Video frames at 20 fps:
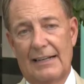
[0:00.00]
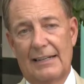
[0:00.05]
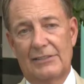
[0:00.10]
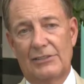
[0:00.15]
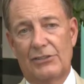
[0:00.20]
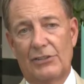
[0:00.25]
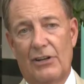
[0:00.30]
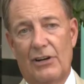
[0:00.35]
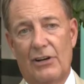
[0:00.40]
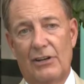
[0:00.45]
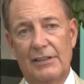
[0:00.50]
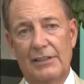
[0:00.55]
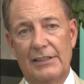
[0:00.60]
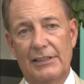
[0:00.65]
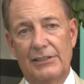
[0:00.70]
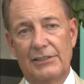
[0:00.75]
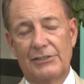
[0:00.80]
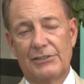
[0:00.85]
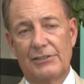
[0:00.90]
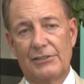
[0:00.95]
I saw
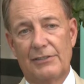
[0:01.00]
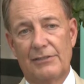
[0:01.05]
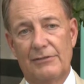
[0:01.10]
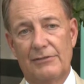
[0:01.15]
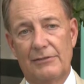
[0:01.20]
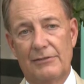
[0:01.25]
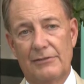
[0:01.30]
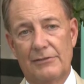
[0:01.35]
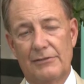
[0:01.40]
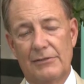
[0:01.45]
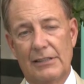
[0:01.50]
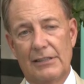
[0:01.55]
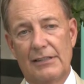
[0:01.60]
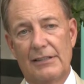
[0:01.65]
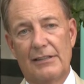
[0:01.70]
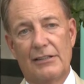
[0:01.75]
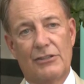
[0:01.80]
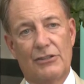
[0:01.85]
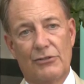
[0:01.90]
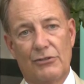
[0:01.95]
is
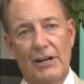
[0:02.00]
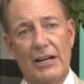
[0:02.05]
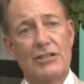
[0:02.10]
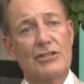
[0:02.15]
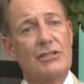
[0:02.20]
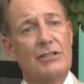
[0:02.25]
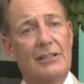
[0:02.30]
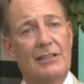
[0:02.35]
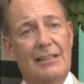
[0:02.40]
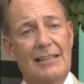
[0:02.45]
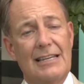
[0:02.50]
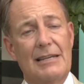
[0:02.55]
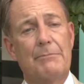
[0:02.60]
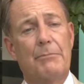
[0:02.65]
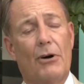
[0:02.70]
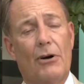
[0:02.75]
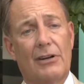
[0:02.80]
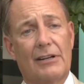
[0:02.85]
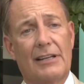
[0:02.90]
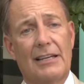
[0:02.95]
really the direction to
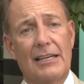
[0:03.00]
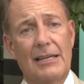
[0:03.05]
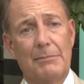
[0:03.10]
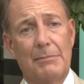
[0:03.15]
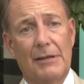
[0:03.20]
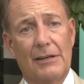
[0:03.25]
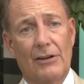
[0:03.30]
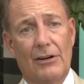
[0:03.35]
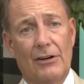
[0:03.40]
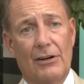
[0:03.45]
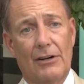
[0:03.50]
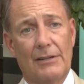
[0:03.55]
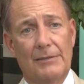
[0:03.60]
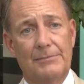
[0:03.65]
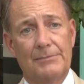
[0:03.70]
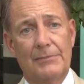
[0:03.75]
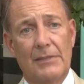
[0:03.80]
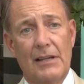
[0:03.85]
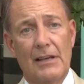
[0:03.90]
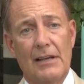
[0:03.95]
keep on keeping on.
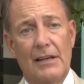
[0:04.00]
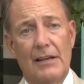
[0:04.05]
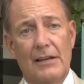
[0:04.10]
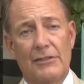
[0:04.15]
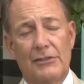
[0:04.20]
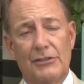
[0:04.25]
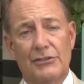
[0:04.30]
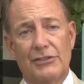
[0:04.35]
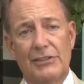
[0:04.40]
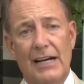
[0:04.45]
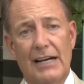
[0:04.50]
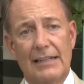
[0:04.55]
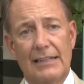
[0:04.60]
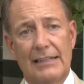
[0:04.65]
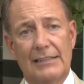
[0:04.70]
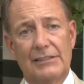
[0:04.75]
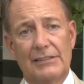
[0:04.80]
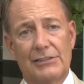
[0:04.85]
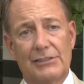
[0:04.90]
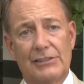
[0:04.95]
There's not
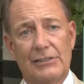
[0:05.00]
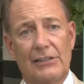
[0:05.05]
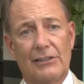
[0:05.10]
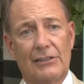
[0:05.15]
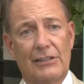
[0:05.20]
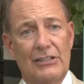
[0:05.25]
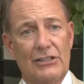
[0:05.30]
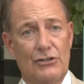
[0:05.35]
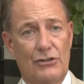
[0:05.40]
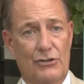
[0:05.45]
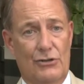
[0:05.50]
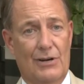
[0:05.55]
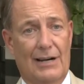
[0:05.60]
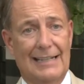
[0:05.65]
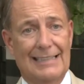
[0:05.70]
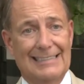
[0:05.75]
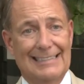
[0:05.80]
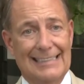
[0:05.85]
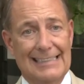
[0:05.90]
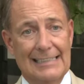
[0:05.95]
necessarily new
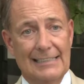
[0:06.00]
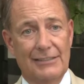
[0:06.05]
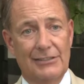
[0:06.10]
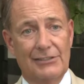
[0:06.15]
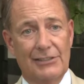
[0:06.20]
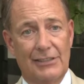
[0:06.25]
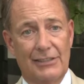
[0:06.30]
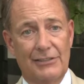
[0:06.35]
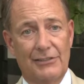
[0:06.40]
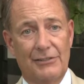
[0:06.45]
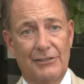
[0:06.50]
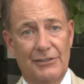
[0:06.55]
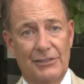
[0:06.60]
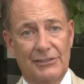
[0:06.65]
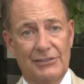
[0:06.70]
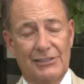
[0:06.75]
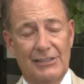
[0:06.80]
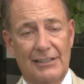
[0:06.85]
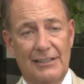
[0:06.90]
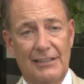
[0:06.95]
ideas under the
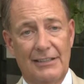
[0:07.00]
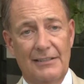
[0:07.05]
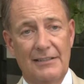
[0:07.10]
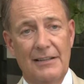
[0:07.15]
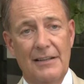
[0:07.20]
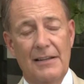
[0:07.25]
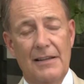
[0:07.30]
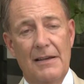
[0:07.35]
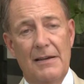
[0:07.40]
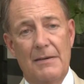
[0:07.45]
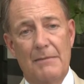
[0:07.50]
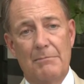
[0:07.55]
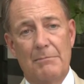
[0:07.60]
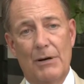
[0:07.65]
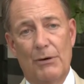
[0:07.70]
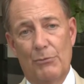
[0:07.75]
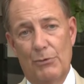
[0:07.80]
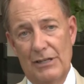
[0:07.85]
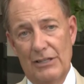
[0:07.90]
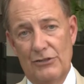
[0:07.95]
sun,
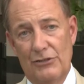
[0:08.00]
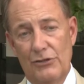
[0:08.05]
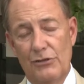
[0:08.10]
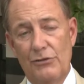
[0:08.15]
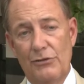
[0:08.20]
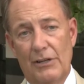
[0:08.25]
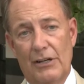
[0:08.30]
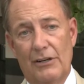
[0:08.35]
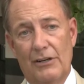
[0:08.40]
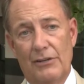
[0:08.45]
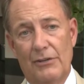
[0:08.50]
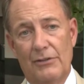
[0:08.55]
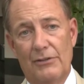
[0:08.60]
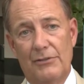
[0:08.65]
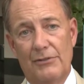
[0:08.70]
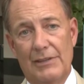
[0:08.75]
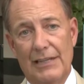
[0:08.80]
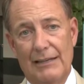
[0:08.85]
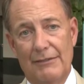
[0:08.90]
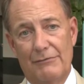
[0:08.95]
but we do know
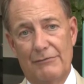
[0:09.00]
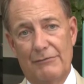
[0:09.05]
that